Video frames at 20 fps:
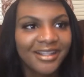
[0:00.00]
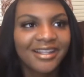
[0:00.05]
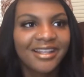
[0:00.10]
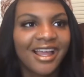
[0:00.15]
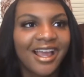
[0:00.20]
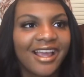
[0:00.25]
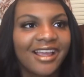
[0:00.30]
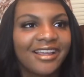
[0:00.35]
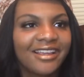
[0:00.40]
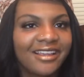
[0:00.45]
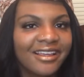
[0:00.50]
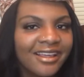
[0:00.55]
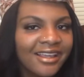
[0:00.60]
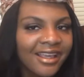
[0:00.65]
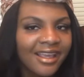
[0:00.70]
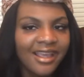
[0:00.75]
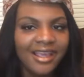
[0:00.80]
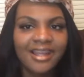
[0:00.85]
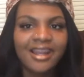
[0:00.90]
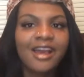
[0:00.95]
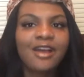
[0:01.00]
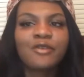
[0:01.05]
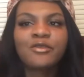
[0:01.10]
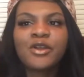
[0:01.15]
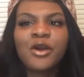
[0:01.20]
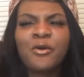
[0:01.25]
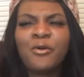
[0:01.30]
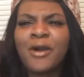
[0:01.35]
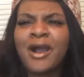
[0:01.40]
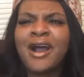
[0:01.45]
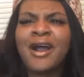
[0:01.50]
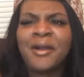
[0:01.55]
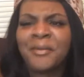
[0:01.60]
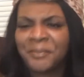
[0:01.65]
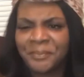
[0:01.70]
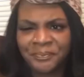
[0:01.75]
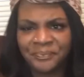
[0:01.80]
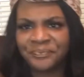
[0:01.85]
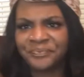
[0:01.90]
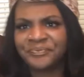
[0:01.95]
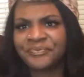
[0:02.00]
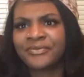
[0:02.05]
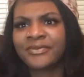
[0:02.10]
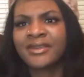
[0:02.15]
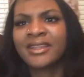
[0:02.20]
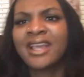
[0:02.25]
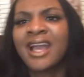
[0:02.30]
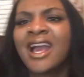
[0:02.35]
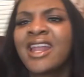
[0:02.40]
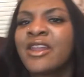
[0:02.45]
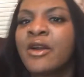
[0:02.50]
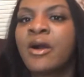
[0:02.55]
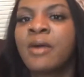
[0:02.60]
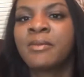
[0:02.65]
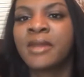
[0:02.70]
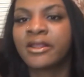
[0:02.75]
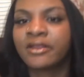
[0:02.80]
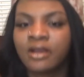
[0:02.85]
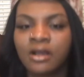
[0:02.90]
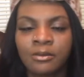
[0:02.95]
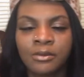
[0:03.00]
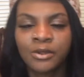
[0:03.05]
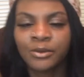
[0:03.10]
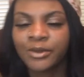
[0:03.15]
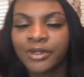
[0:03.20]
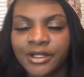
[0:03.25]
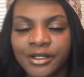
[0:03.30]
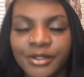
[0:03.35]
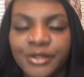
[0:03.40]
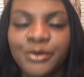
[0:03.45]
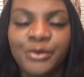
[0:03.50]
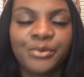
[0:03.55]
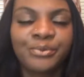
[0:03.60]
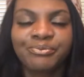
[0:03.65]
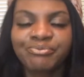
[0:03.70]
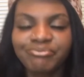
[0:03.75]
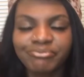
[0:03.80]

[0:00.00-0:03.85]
Like, and I don't know why. I know I'm not the only one who